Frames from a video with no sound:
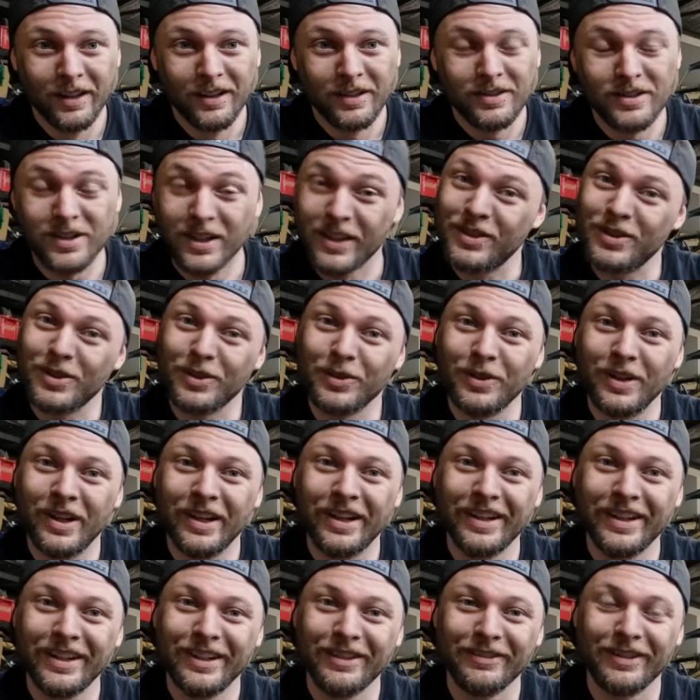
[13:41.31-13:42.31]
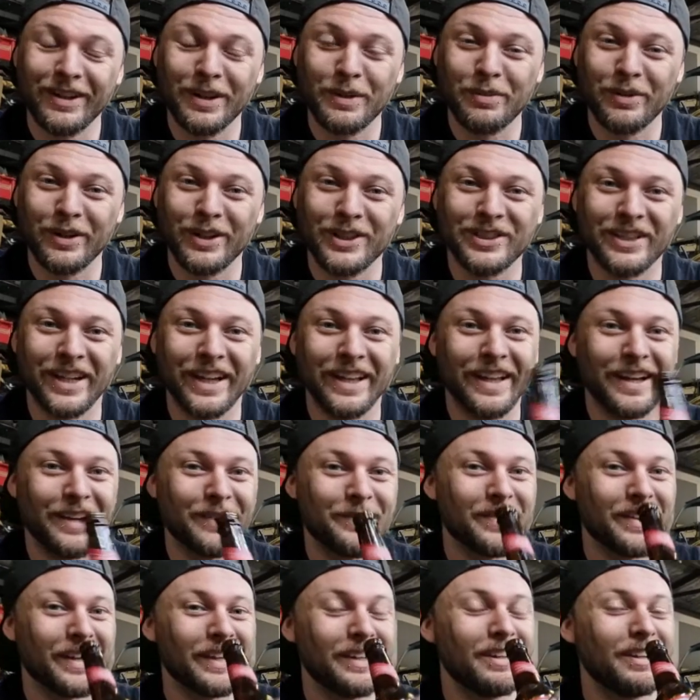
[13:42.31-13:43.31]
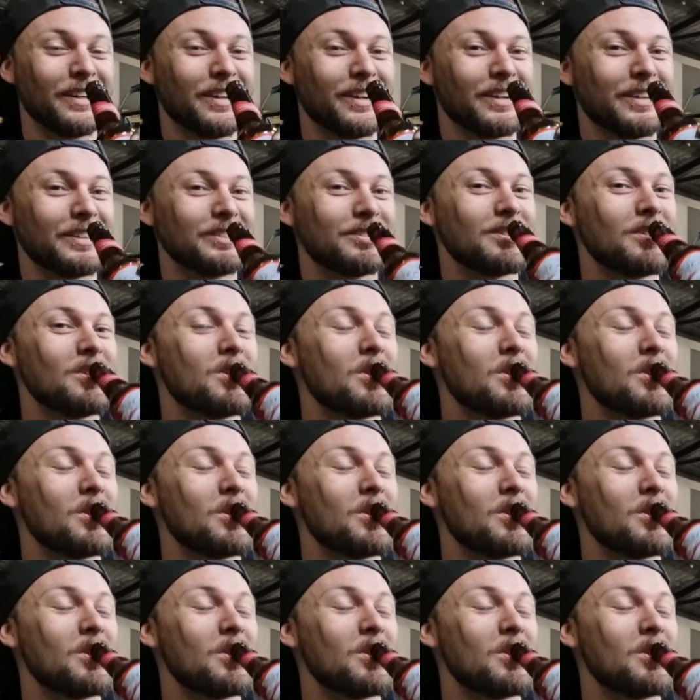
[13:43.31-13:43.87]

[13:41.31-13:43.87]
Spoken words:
cheers all. Really appreciate that. Thank you guys.